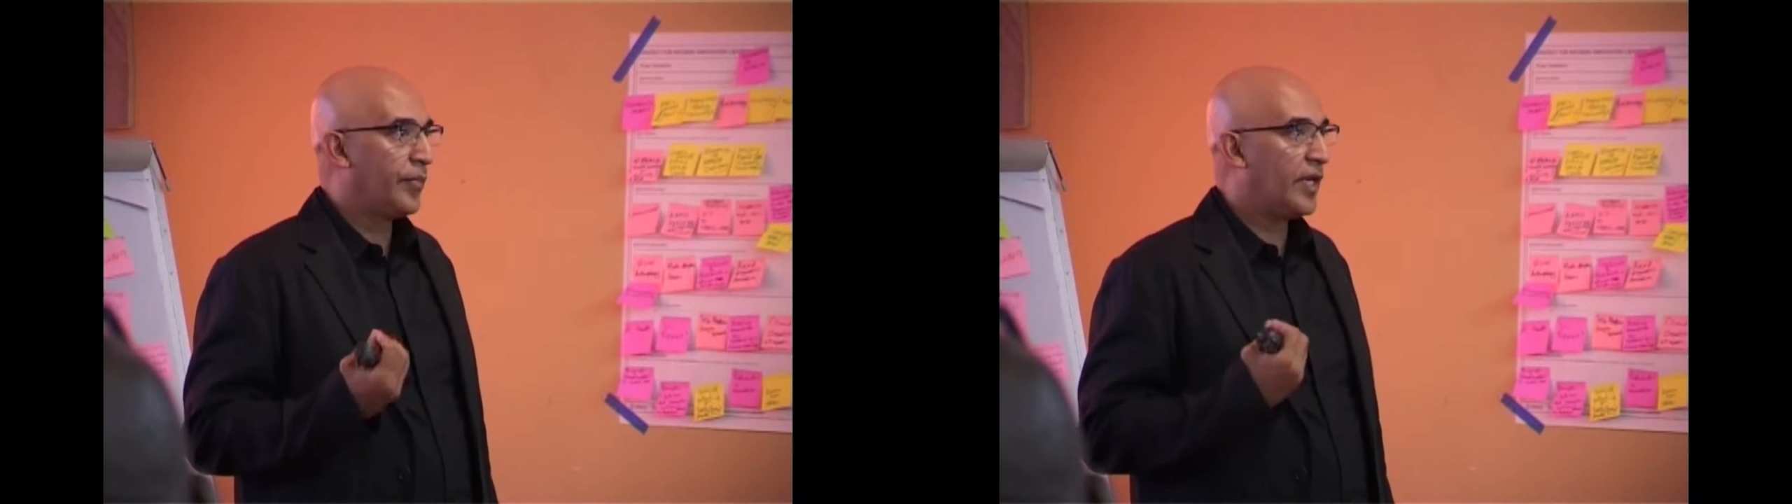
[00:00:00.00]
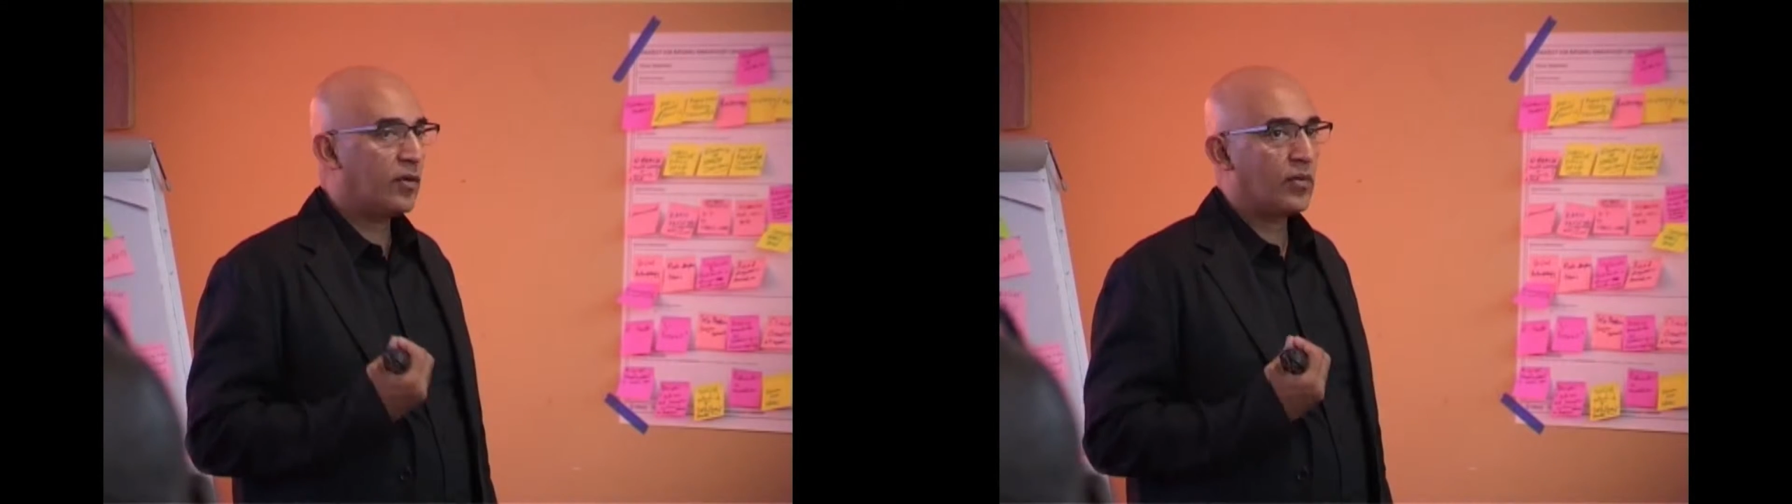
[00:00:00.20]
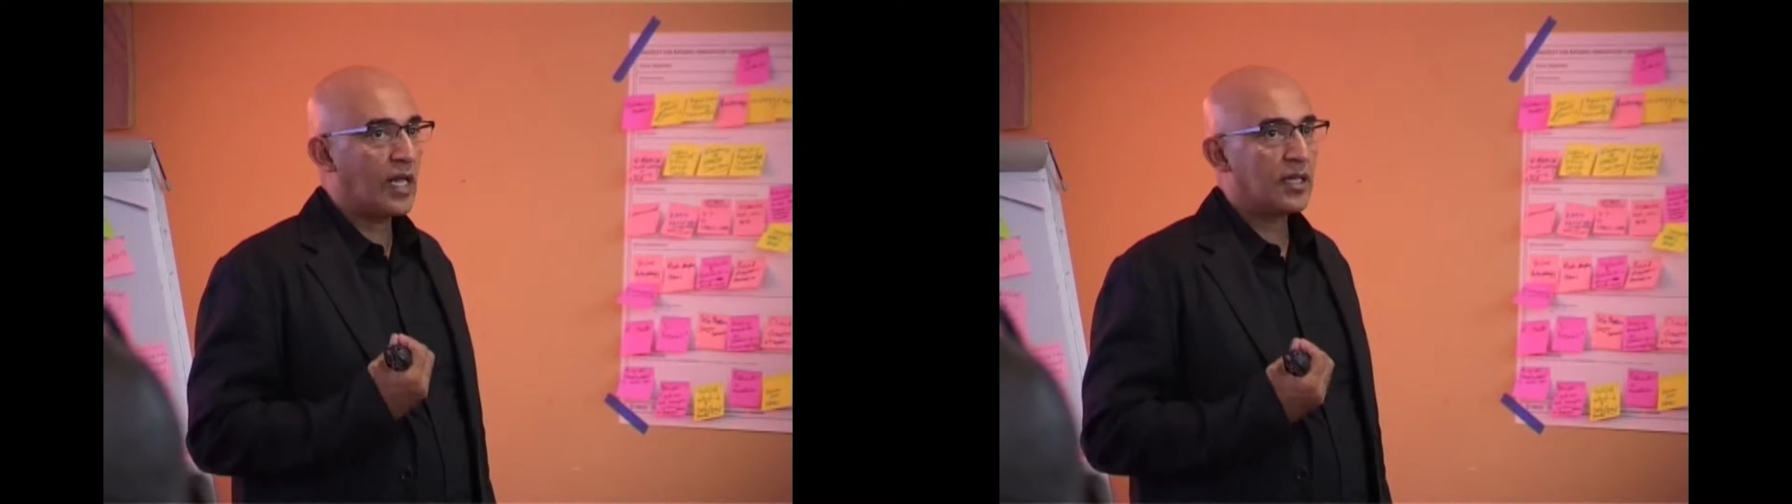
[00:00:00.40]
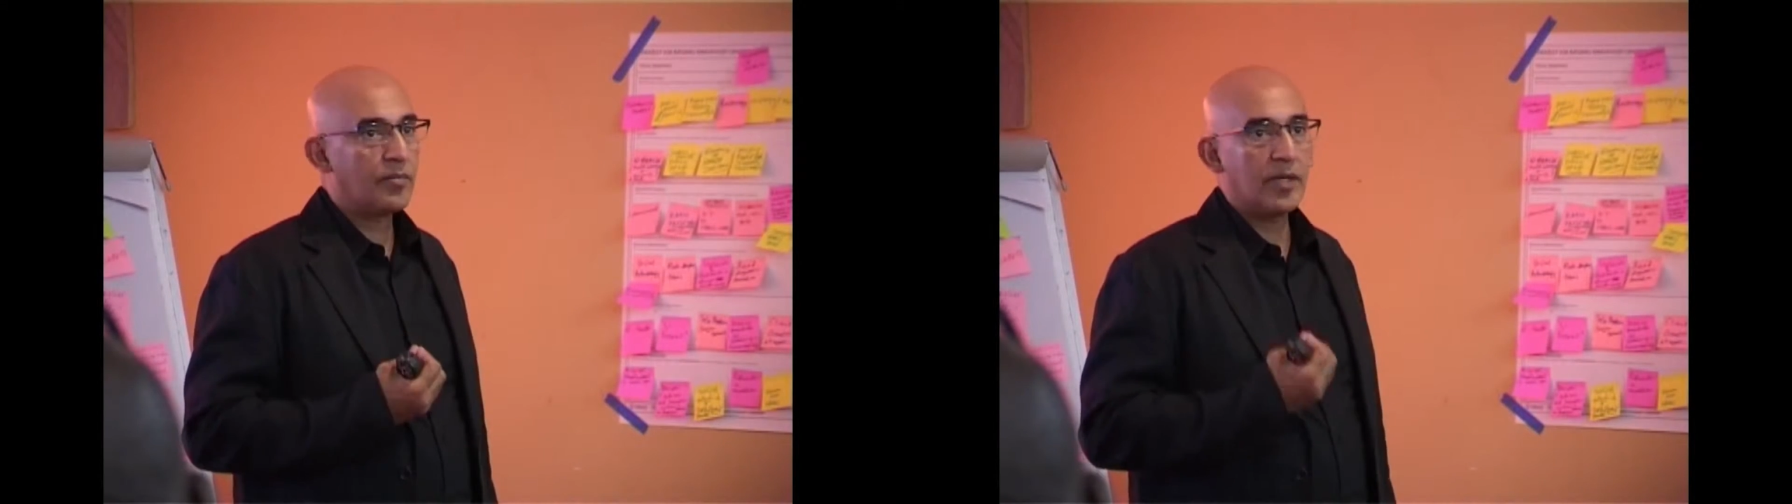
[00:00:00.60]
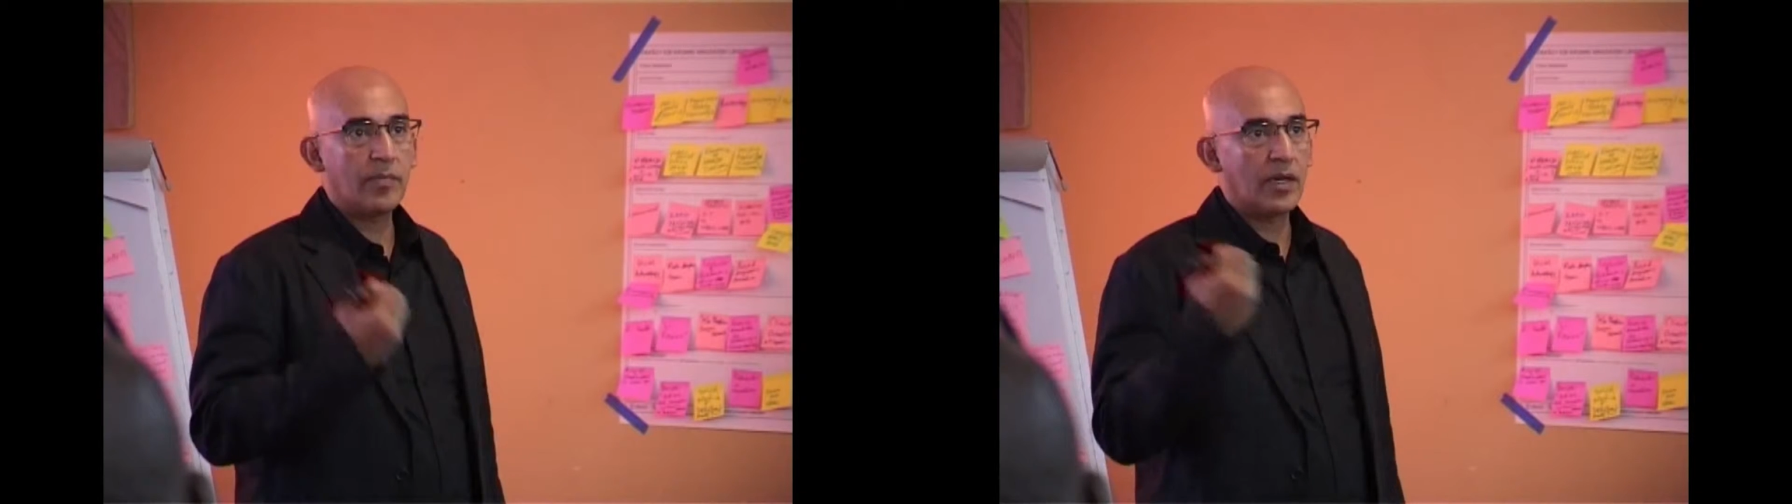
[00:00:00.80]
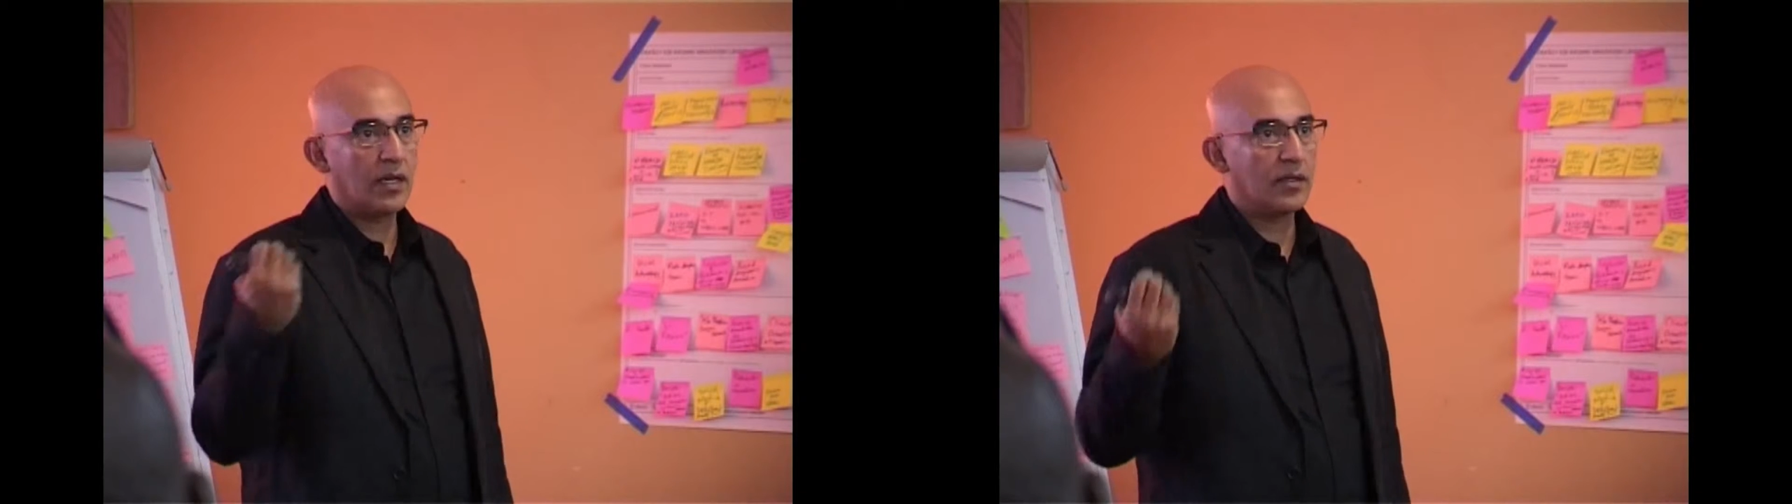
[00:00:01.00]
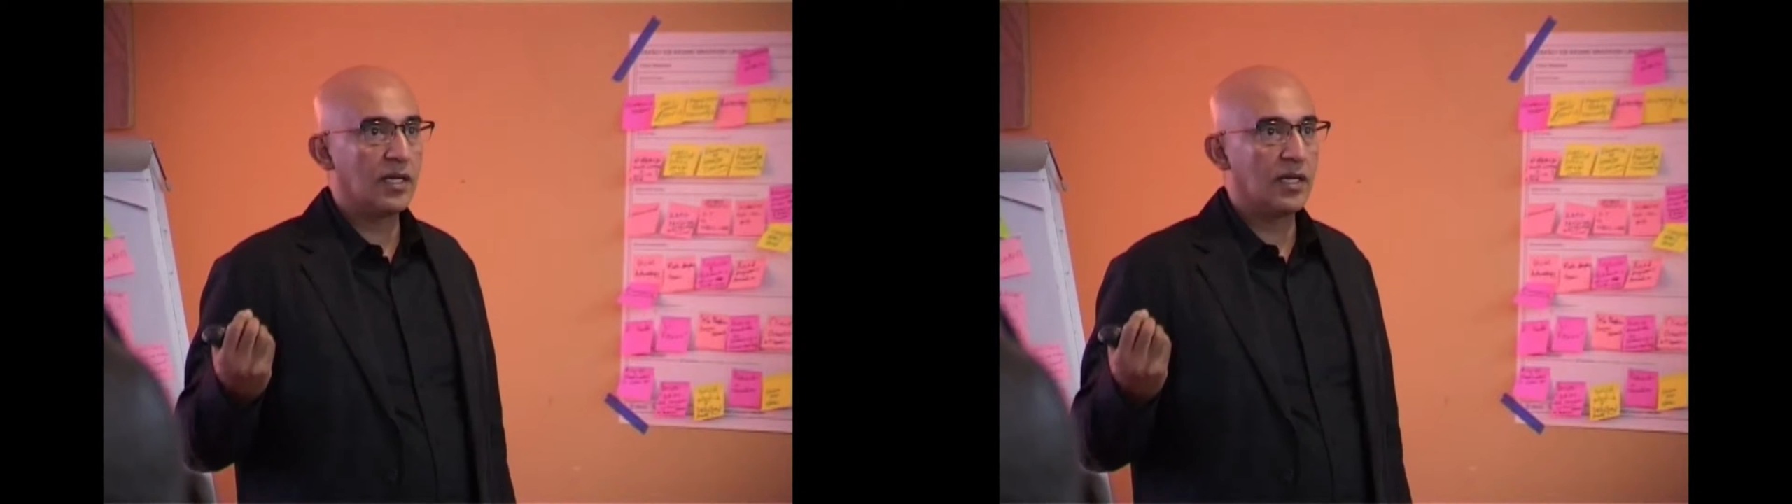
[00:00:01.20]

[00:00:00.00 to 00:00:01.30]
Meanwhile, the people